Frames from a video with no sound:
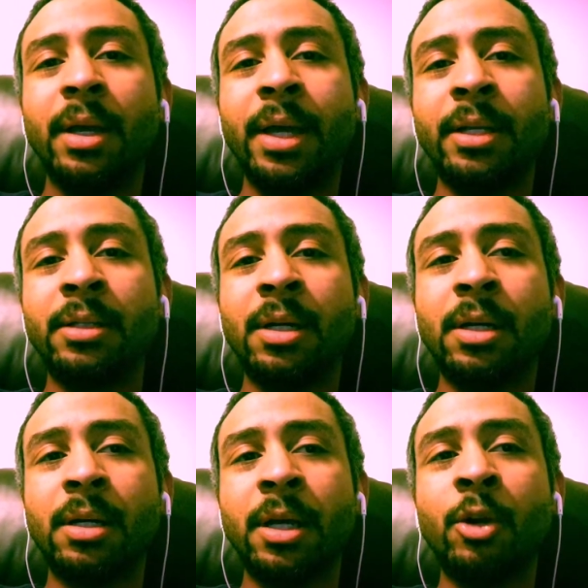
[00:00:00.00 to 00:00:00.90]
and
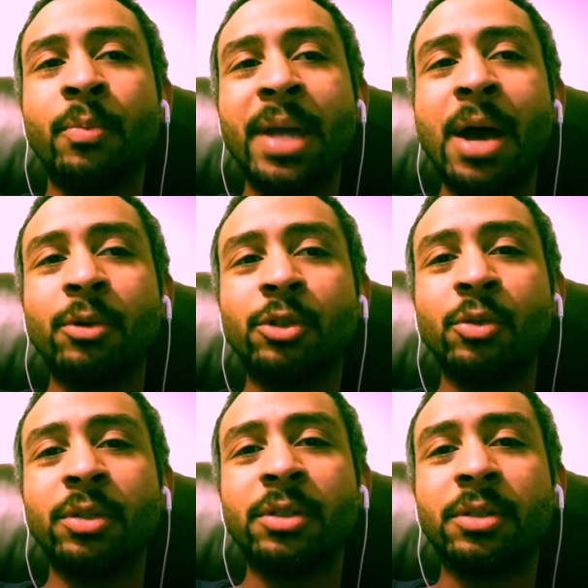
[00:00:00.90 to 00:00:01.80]
uh, it'll be out as
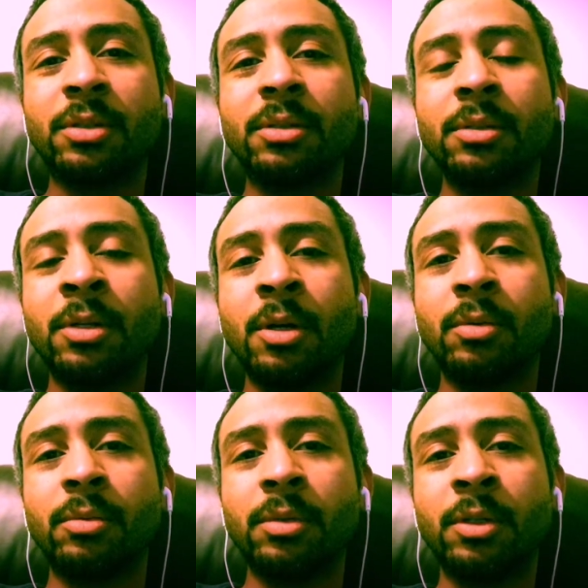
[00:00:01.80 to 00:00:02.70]
soon as you know
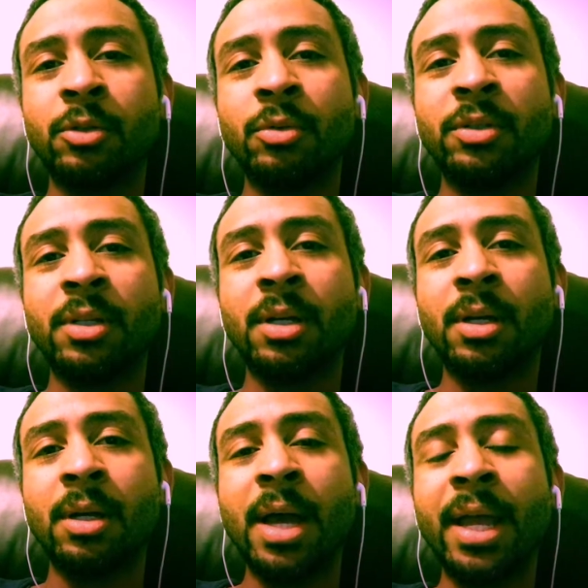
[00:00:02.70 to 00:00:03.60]
as soon as
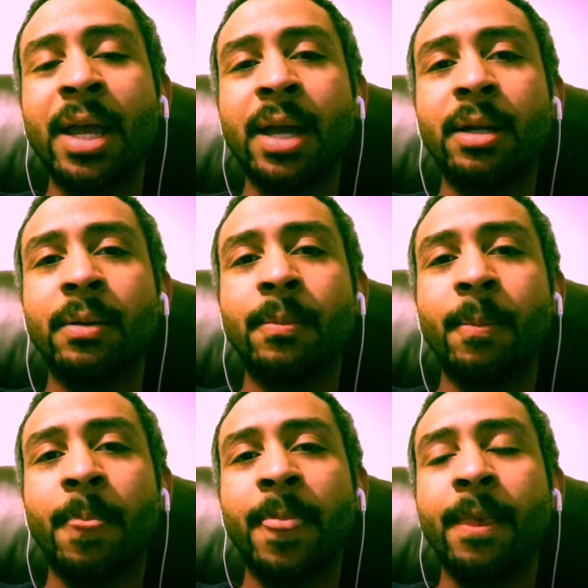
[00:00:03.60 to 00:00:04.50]
uh, I can.
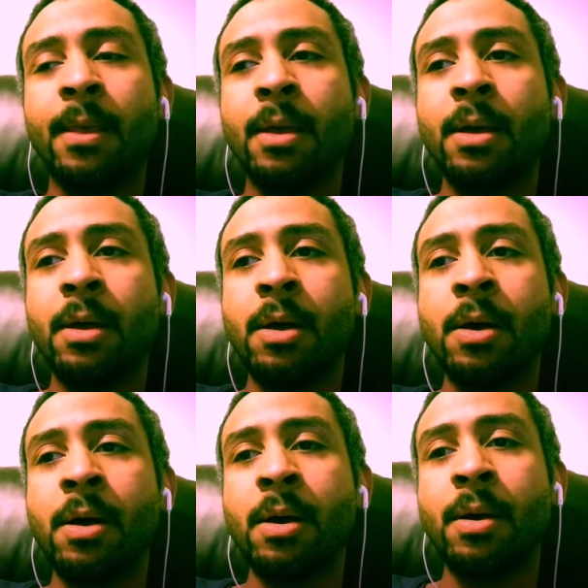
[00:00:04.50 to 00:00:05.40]

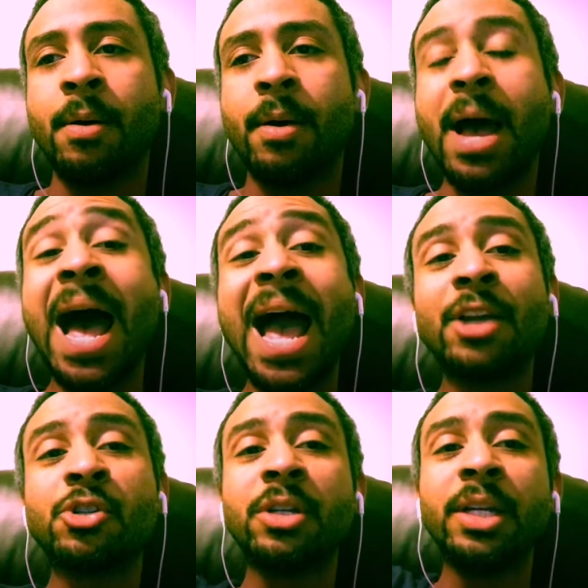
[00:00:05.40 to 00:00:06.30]
Uh, I
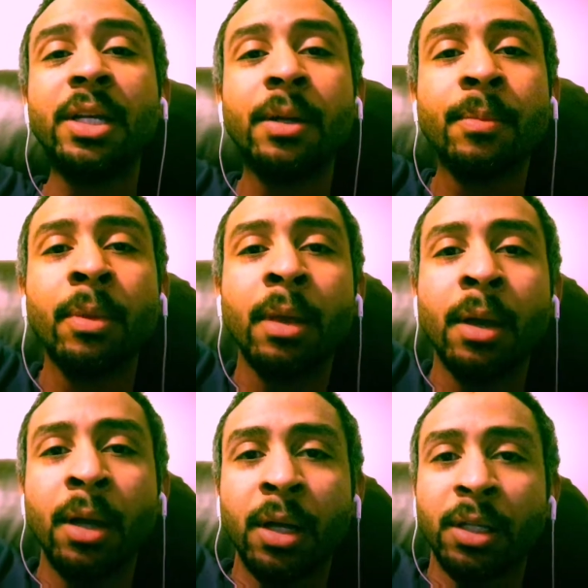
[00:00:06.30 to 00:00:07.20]
actually
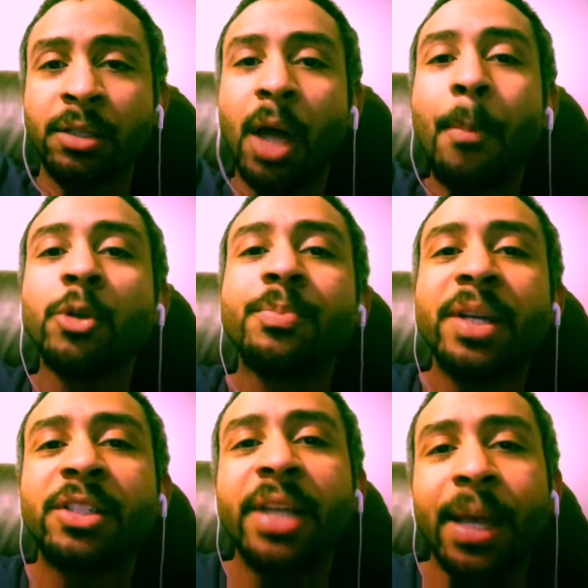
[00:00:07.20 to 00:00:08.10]
doubles
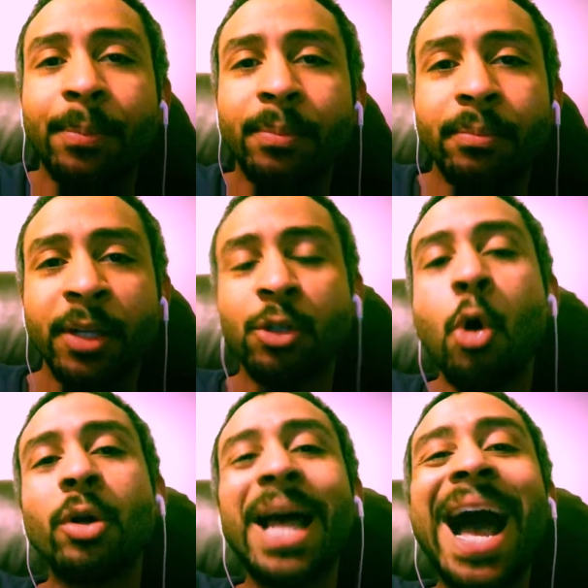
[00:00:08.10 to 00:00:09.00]
mixtape it's
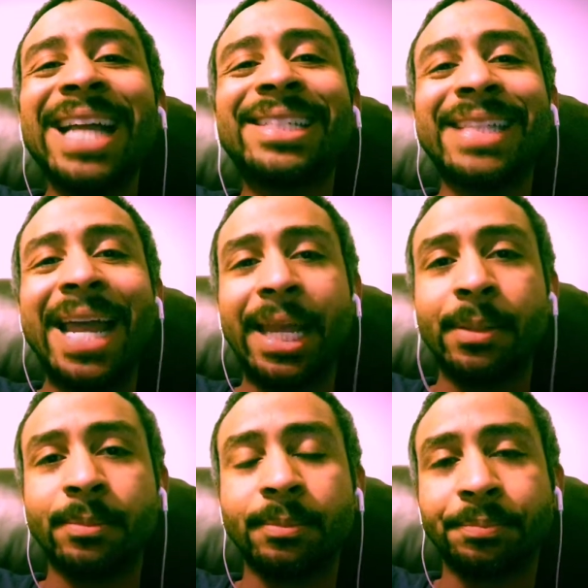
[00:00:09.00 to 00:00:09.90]
called hindsight.
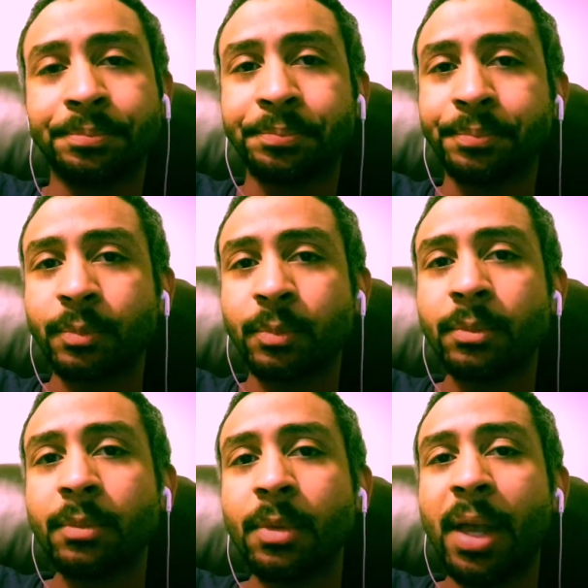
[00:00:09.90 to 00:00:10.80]

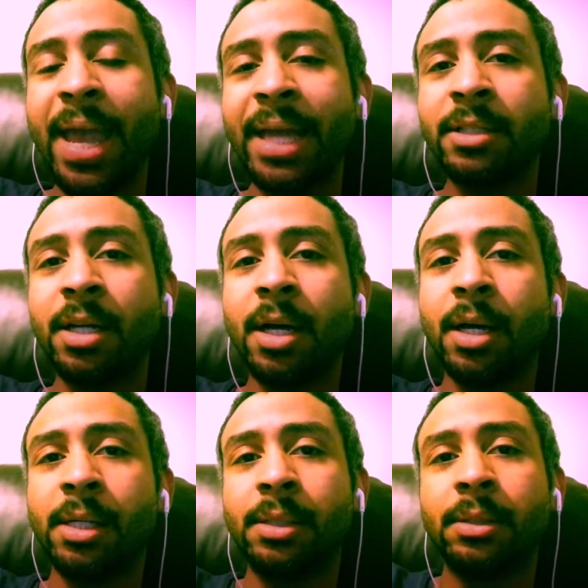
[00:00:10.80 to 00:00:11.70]
And
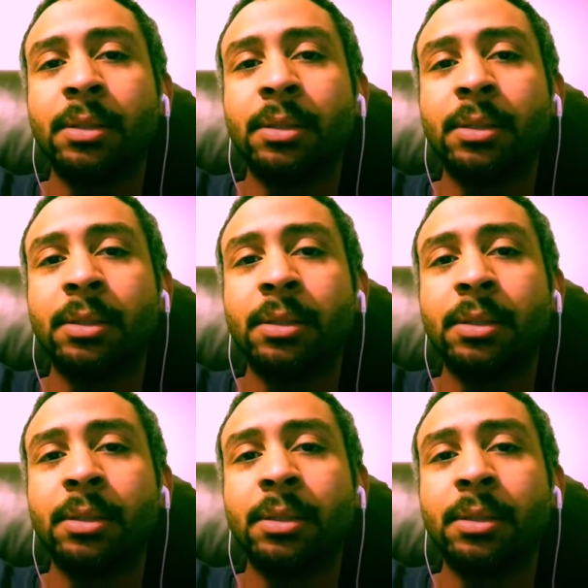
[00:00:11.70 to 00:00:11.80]
uh,